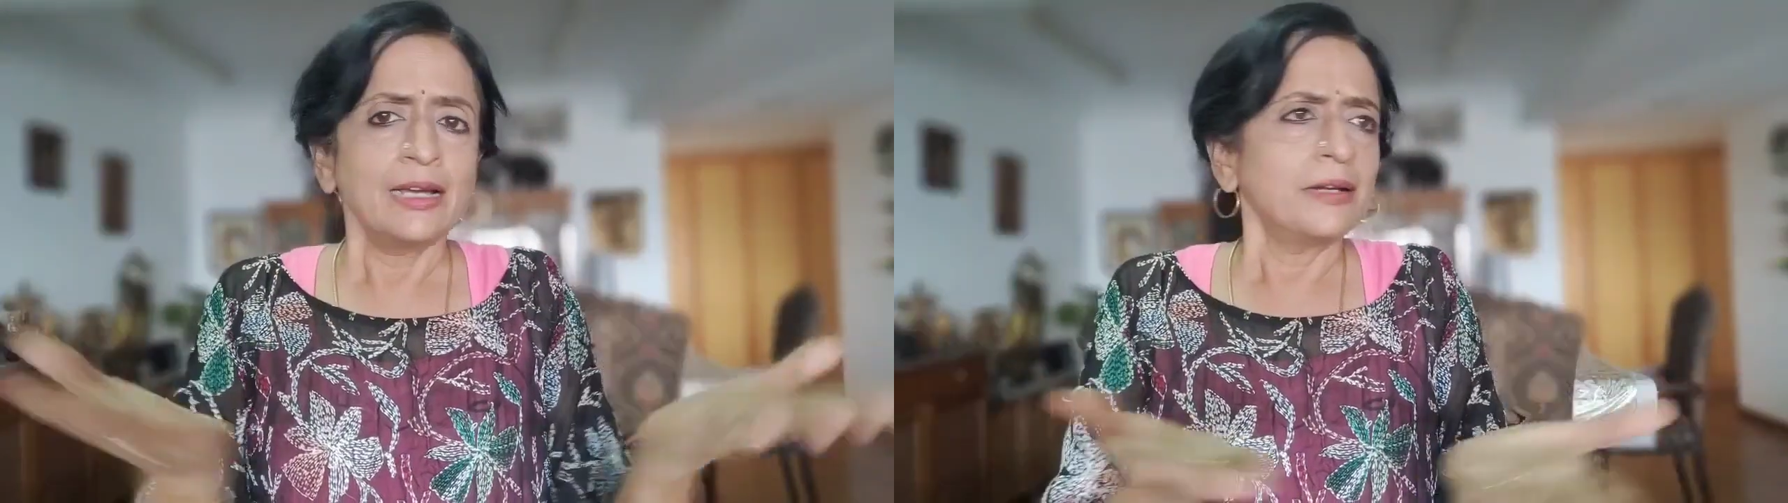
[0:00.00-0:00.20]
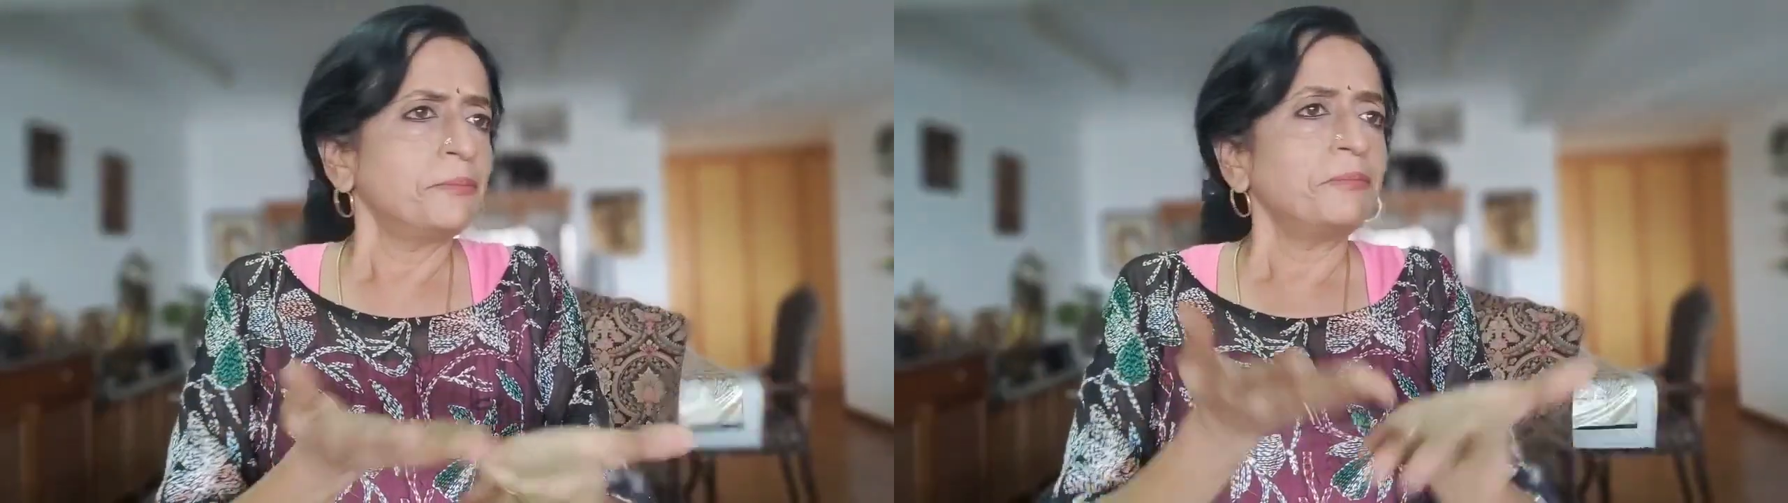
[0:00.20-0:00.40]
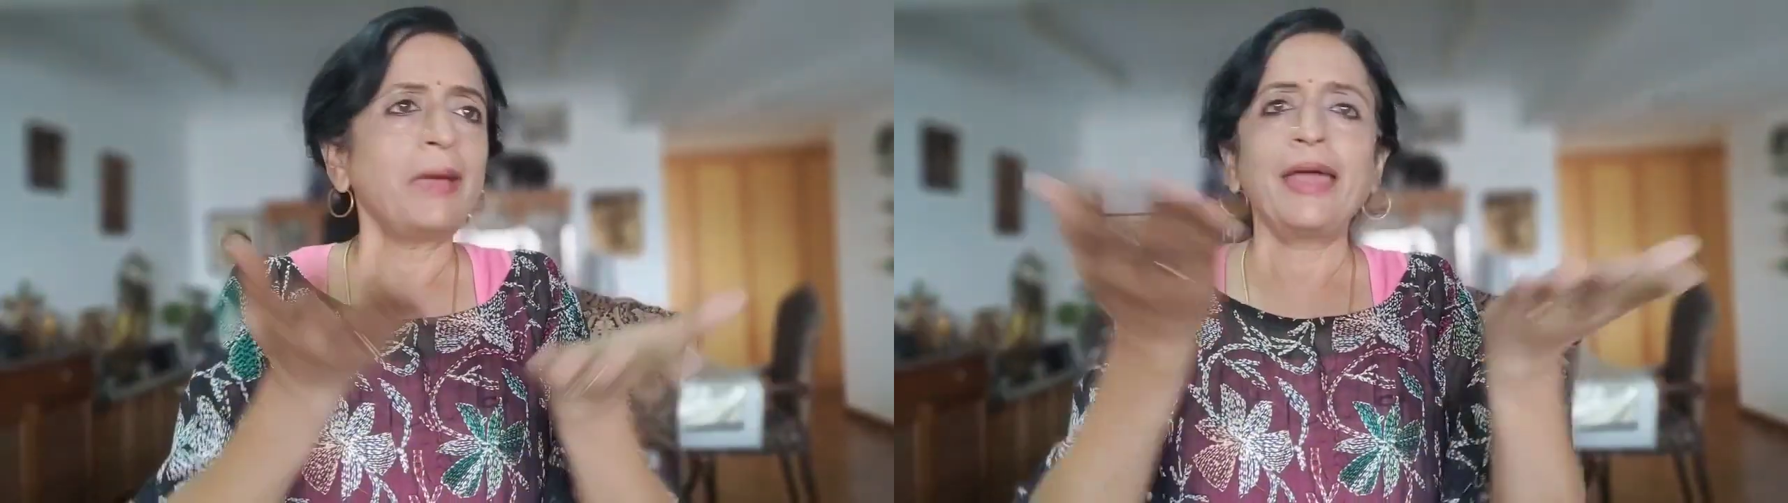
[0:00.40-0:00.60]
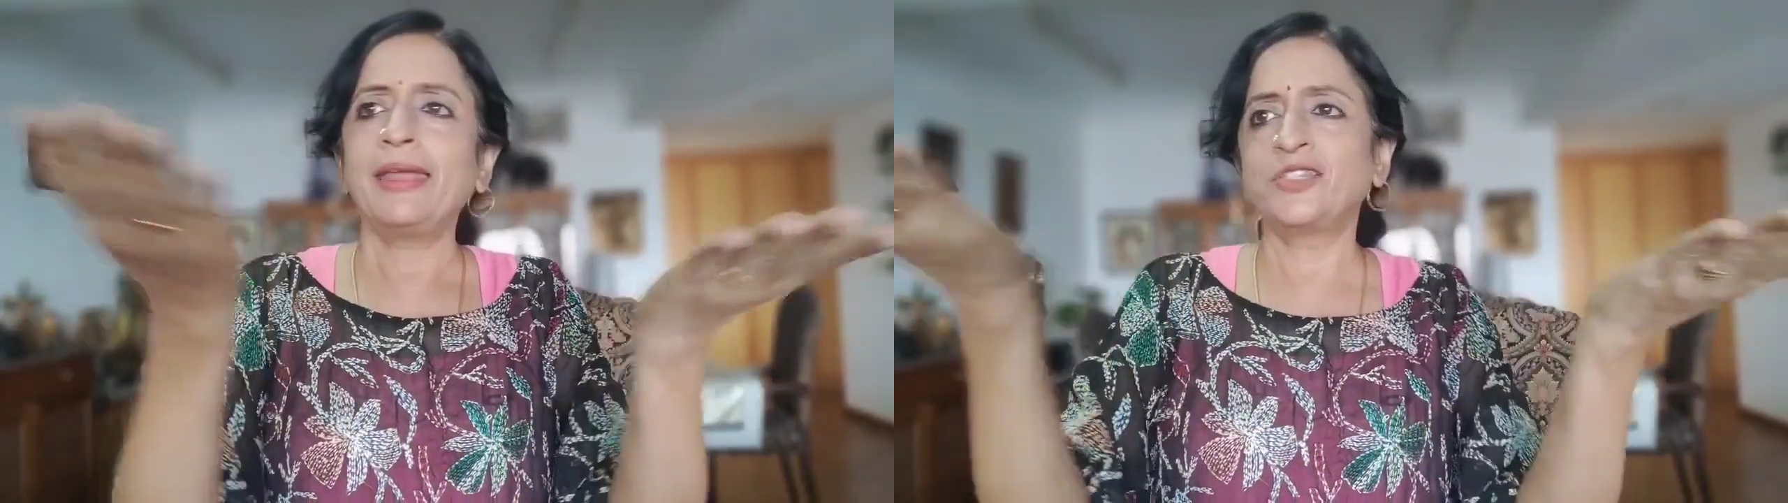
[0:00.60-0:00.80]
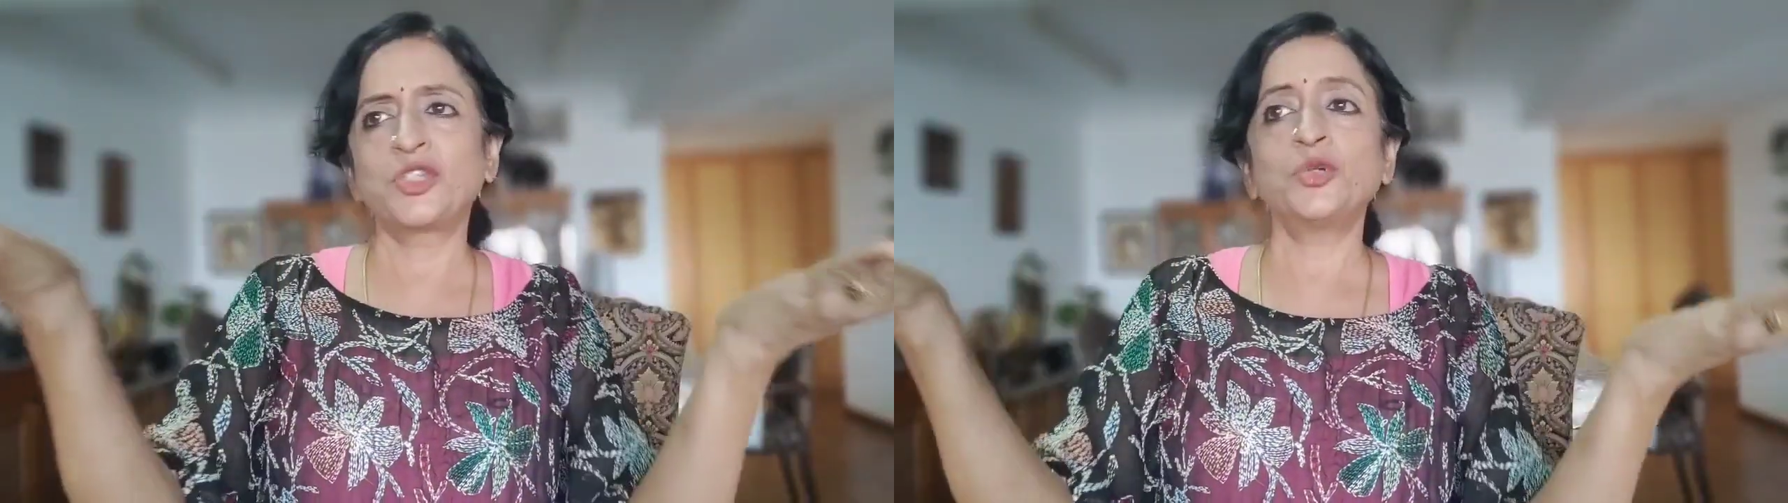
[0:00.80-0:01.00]

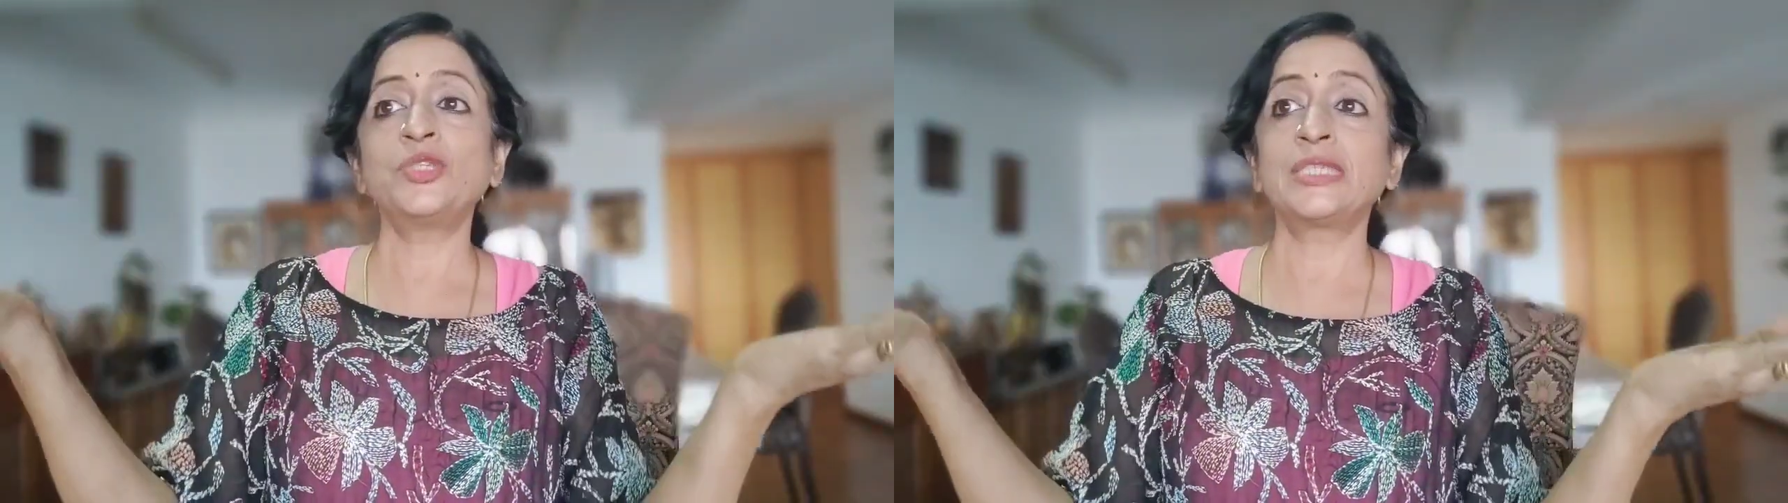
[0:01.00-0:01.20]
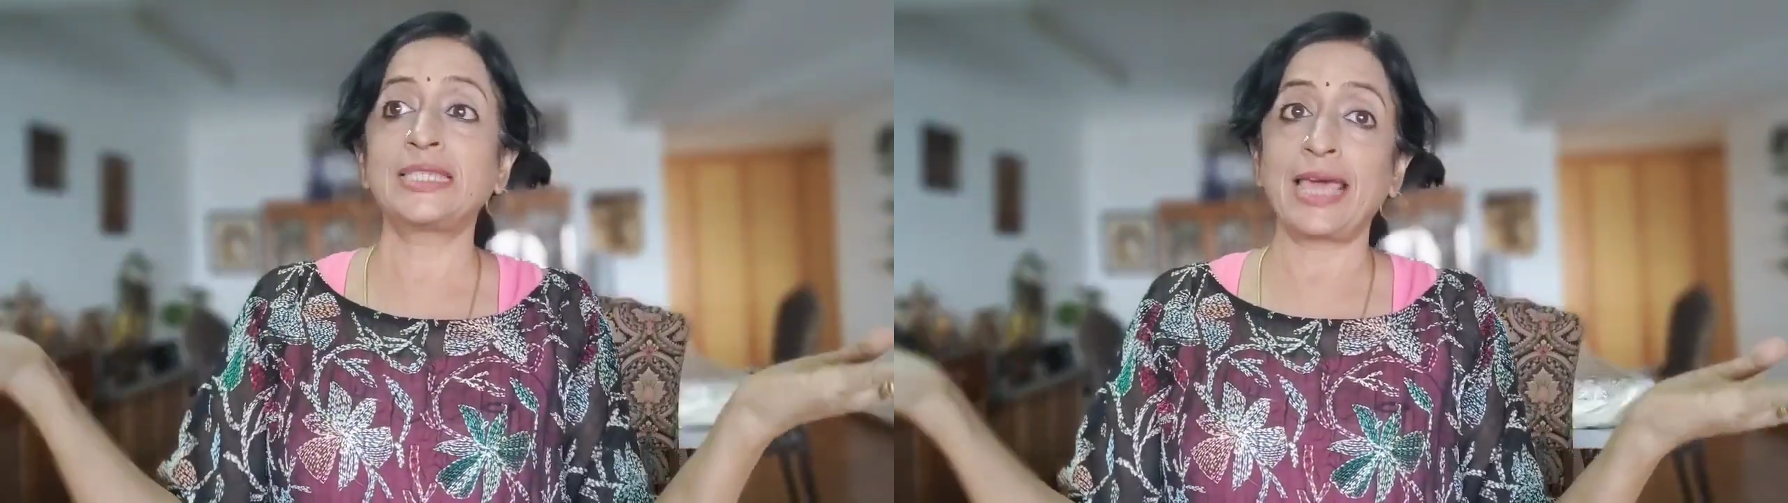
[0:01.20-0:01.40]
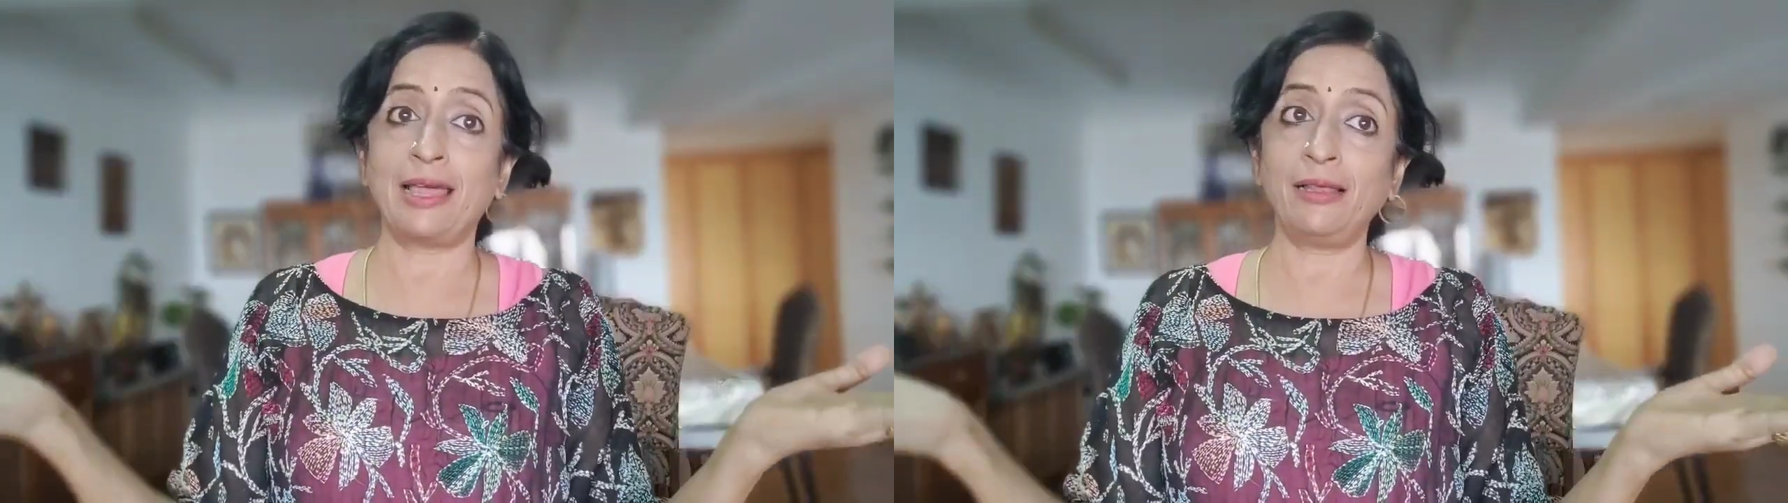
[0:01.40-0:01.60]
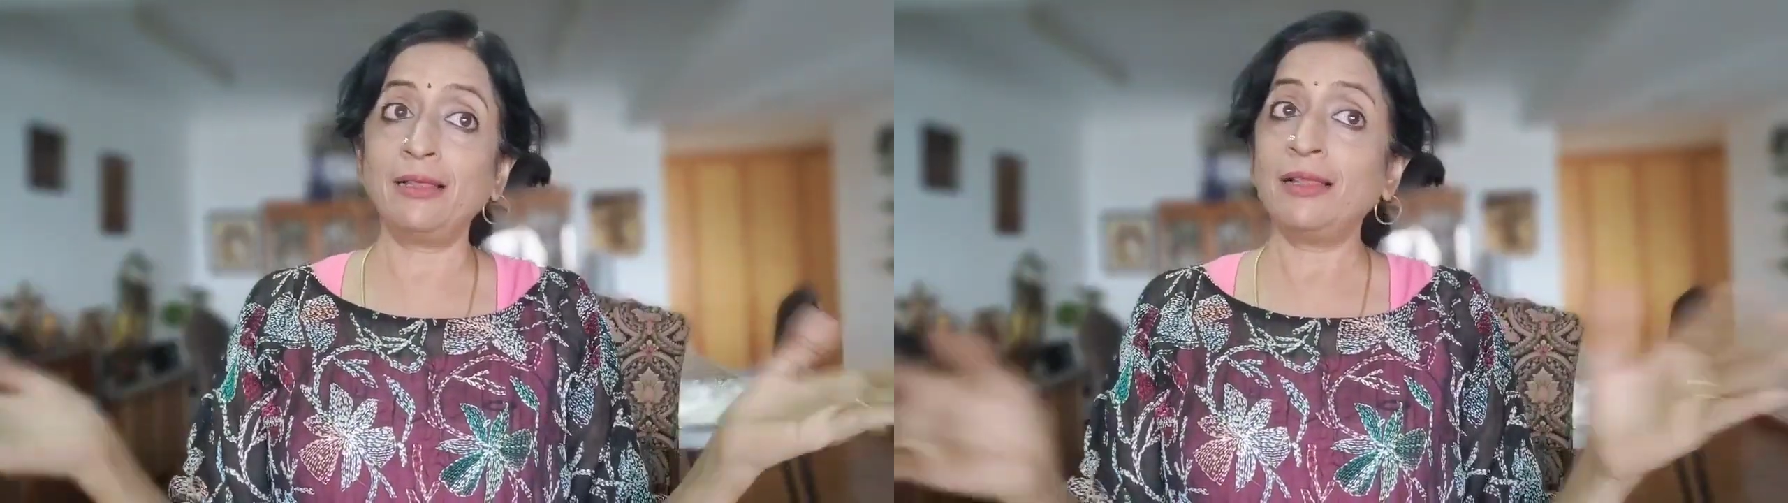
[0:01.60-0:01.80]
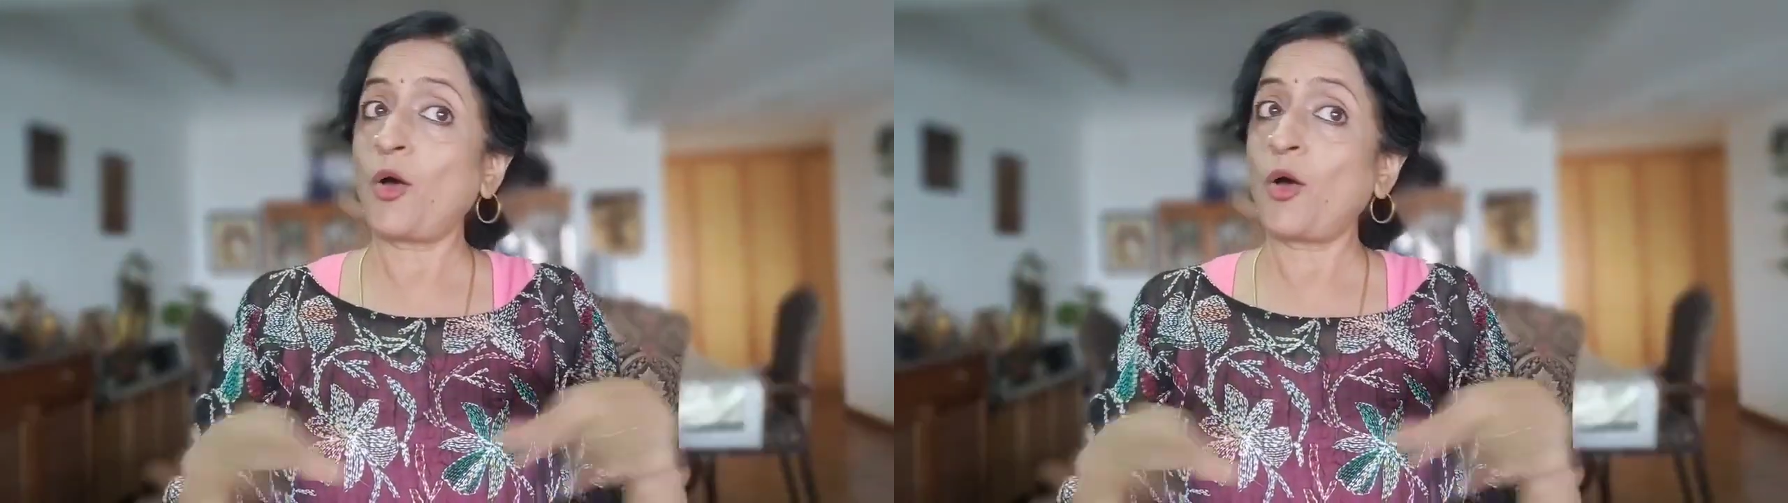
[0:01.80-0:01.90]
managed to sell